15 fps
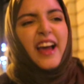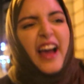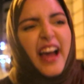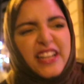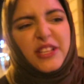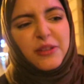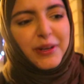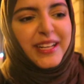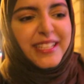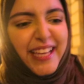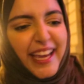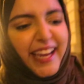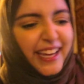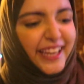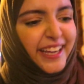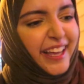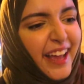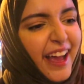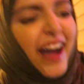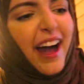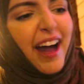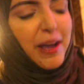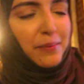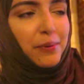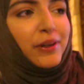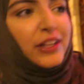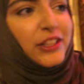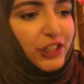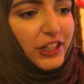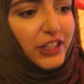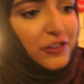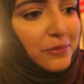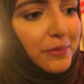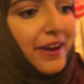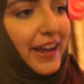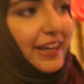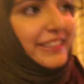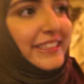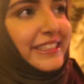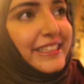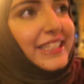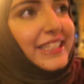I just want to say, I apologise for my accents